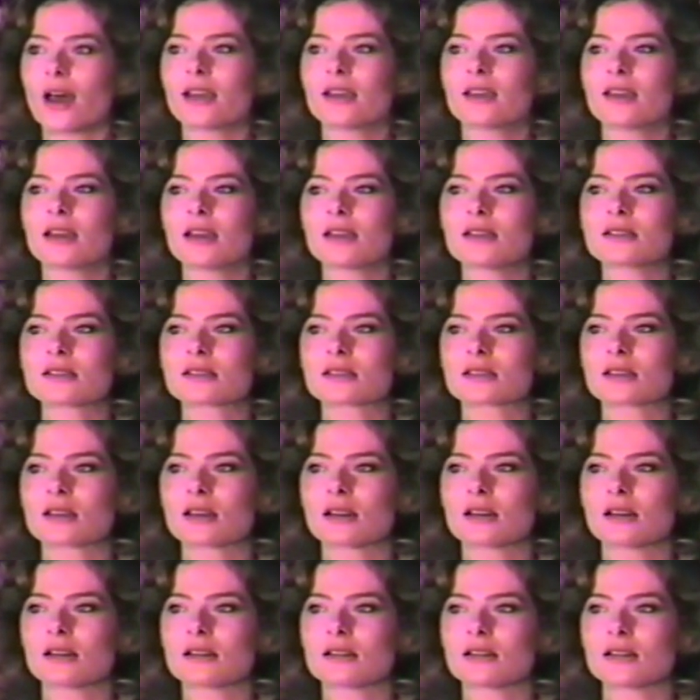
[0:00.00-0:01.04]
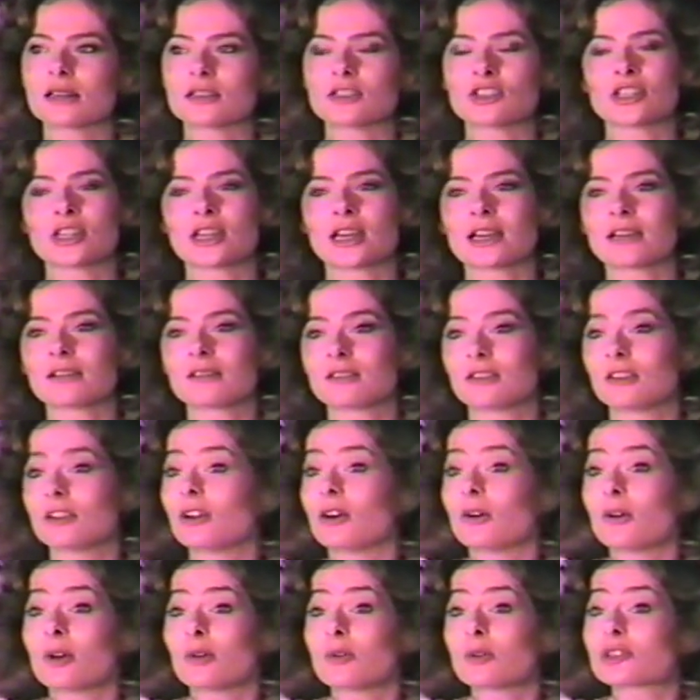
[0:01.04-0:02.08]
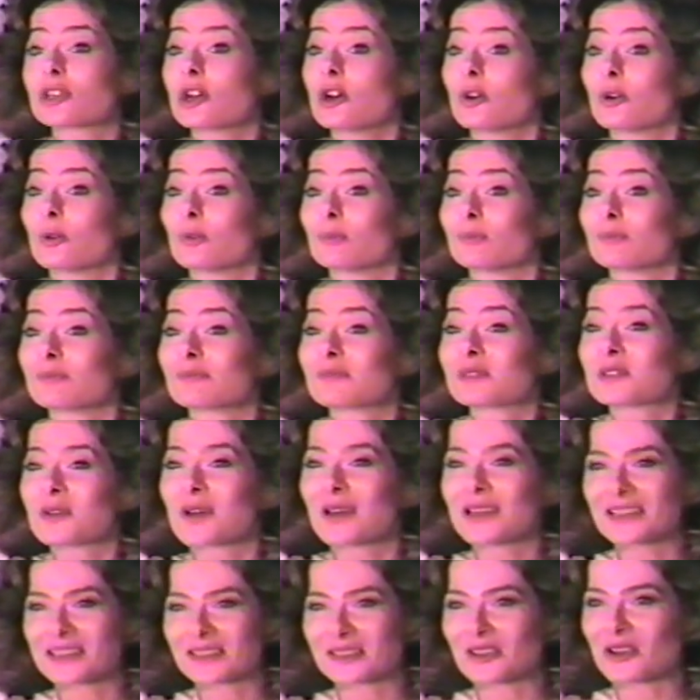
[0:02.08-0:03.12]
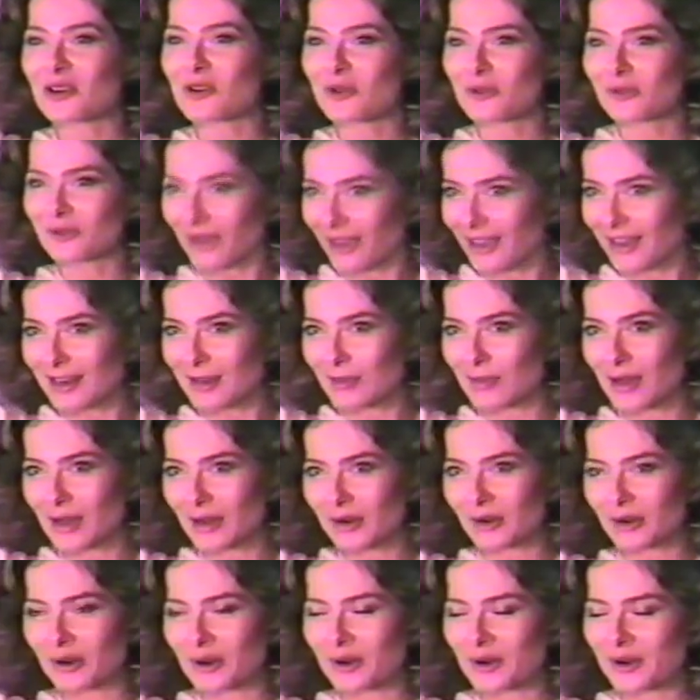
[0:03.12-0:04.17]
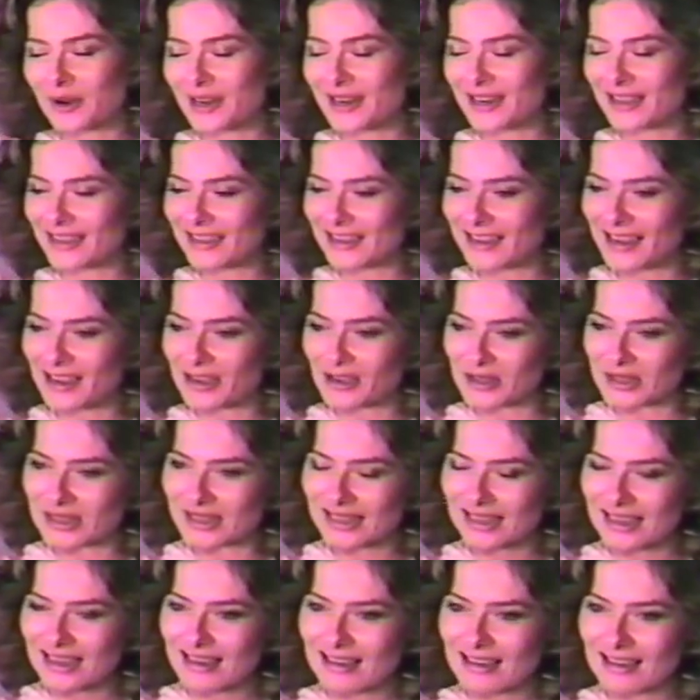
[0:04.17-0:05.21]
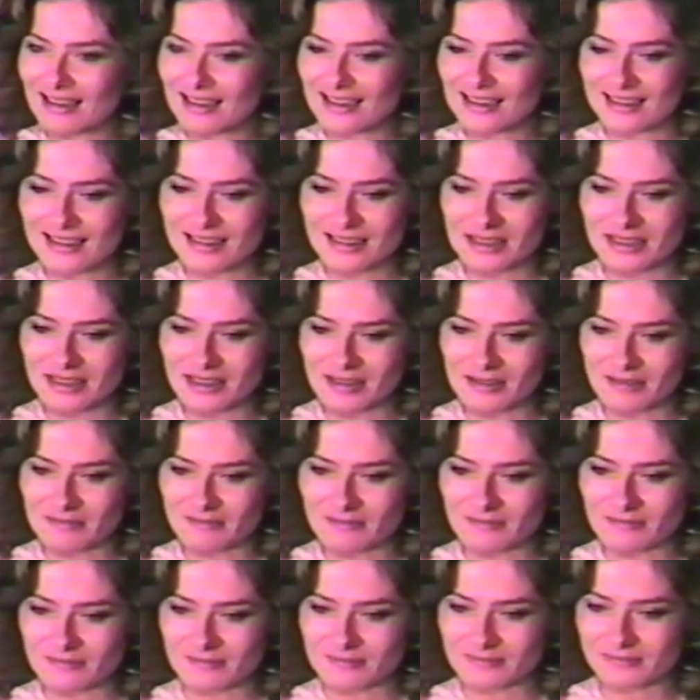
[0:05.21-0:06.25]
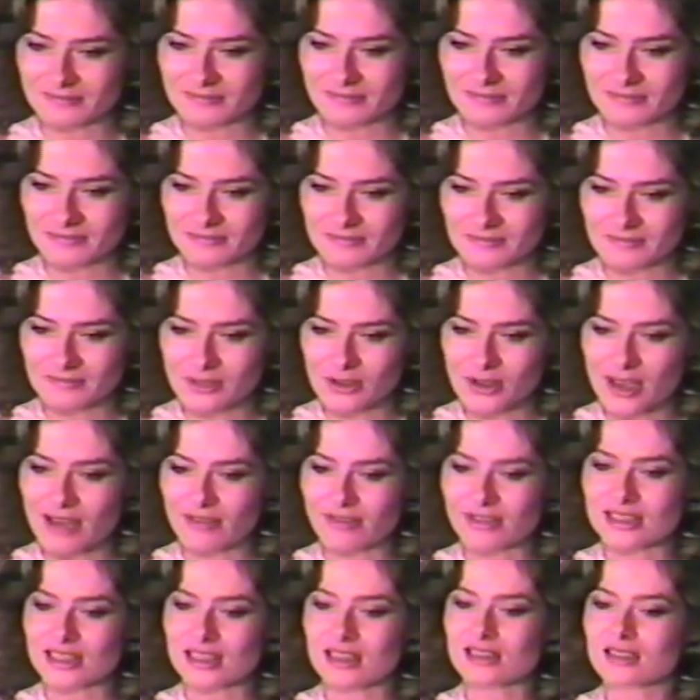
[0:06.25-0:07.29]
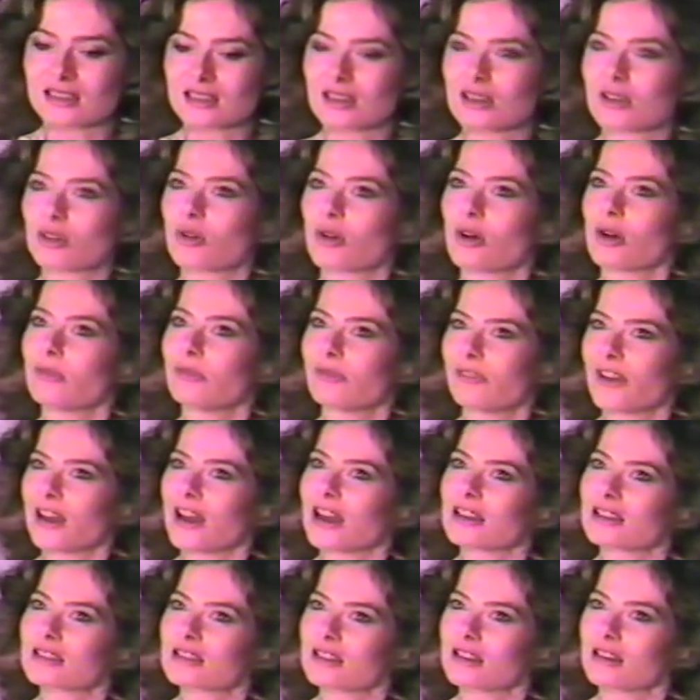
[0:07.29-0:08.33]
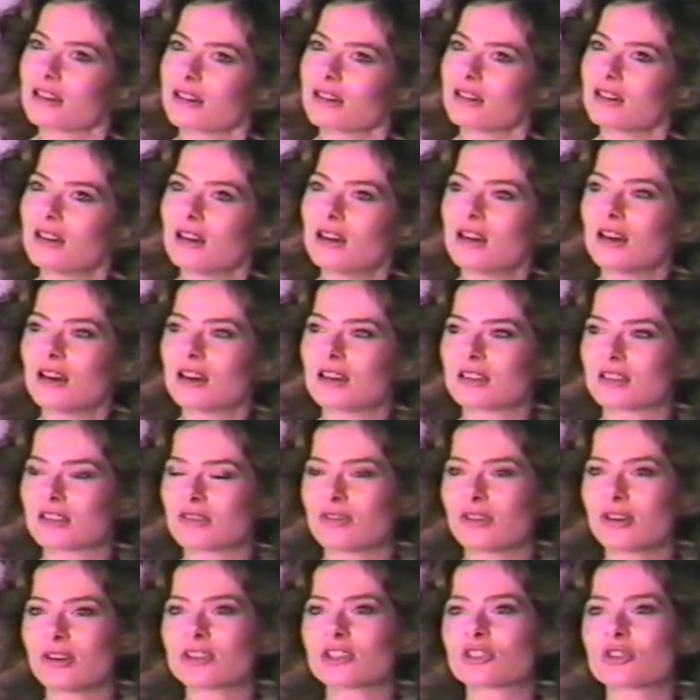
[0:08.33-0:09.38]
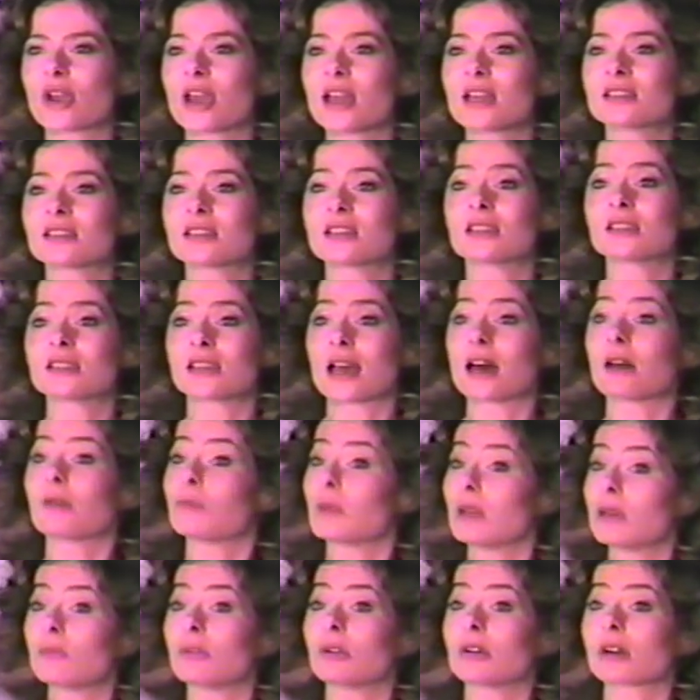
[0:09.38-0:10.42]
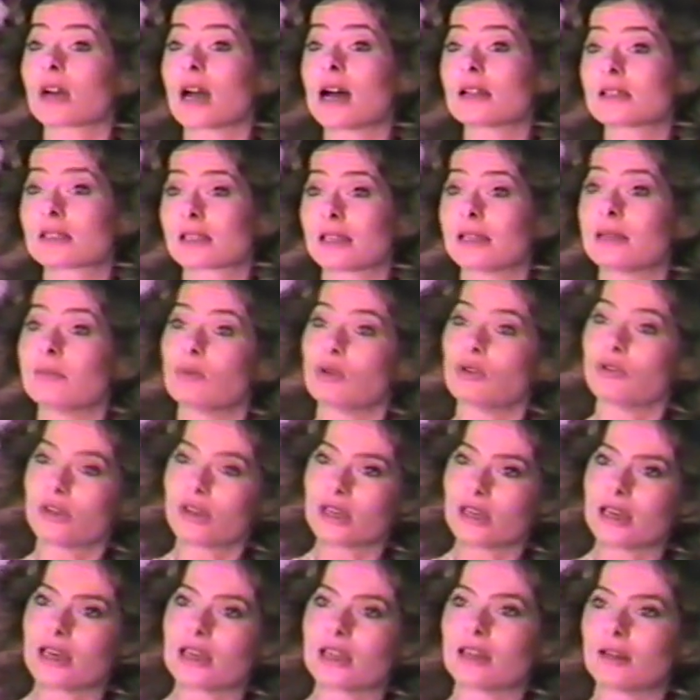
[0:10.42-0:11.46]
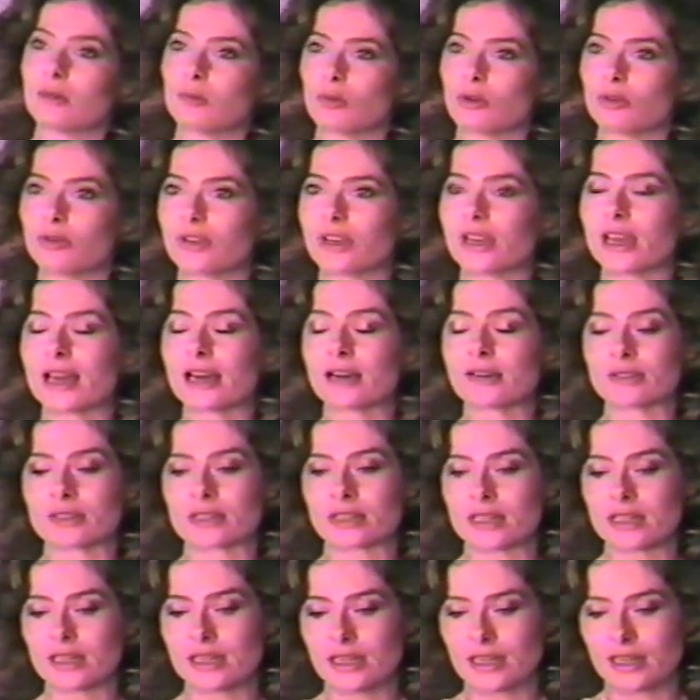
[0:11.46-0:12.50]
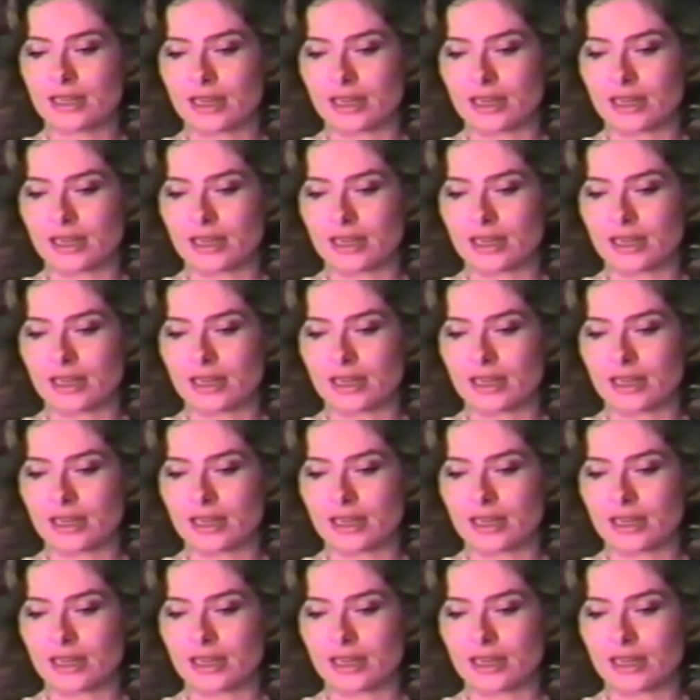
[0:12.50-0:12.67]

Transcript: Well, I guess, uh, gee, I, you know, it was home, so I didn't know any better or anything else. I guess um, you have a tendency to grow up fast there. It's a very transient town. People are constantly moving in and moving out,